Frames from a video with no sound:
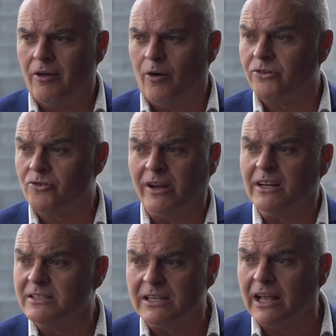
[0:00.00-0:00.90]
Australia
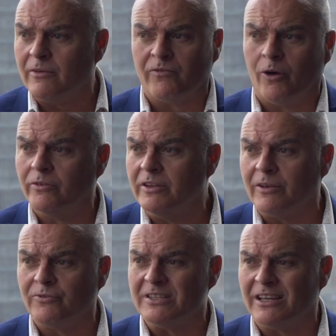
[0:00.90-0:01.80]
doesn't get involved in their
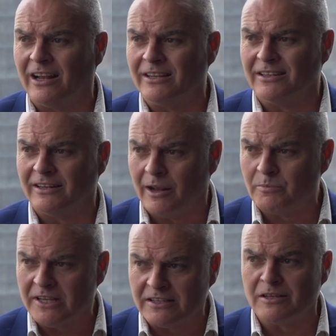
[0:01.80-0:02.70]
physicality and it
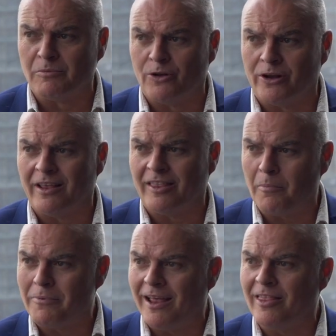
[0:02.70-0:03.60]
upsets them a lot. They
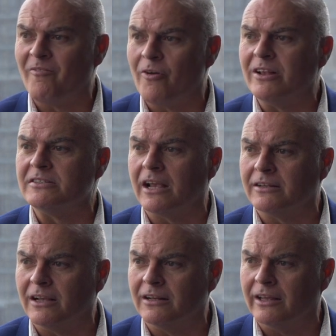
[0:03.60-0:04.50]
play them very
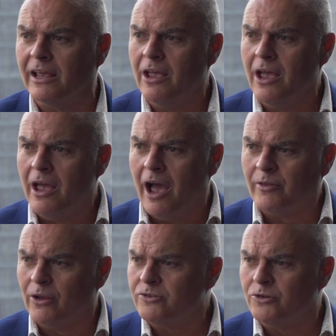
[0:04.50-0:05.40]
technically. In
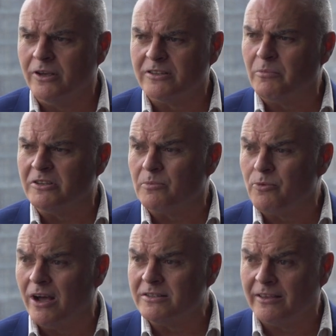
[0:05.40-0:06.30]
the last 2 years, I've been
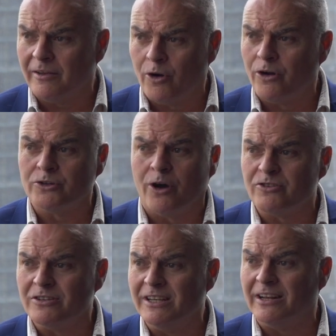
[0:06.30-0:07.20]
surprised how they've gone to
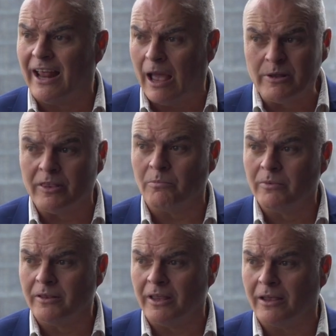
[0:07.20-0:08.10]
Argentina and hammered them
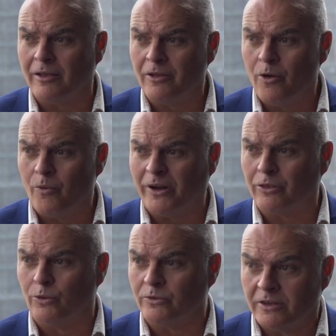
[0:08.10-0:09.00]
there, when I
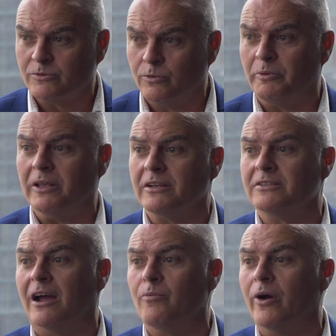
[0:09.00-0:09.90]
thought this will be the
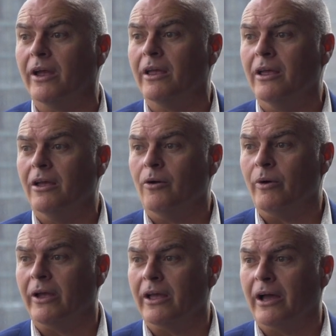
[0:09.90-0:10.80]
time where
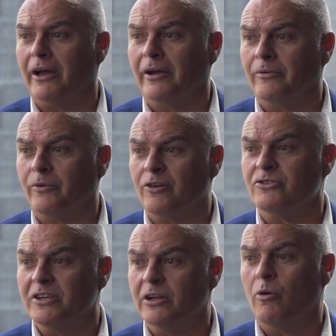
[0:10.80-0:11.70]

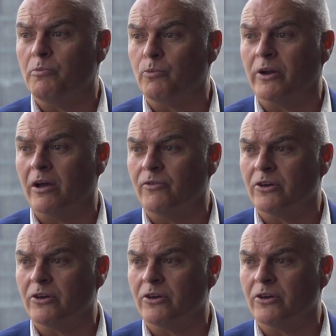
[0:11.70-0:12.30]
Argentina will put one over